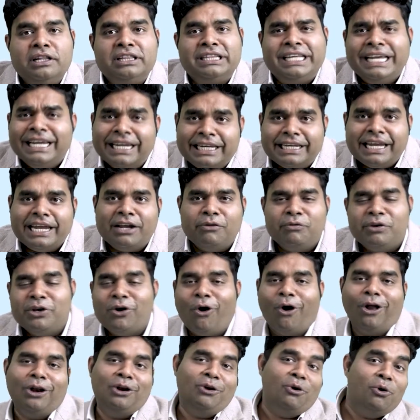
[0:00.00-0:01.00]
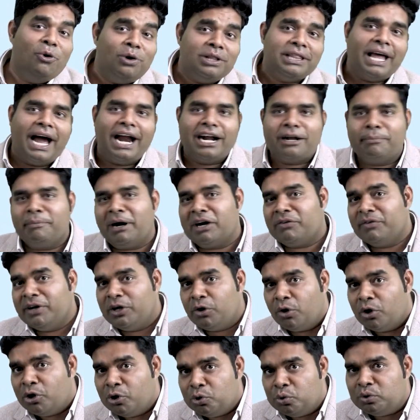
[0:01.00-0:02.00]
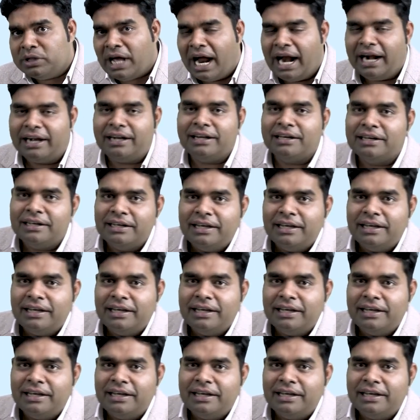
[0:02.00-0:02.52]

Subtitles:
thinking we all know that, but we don't do that,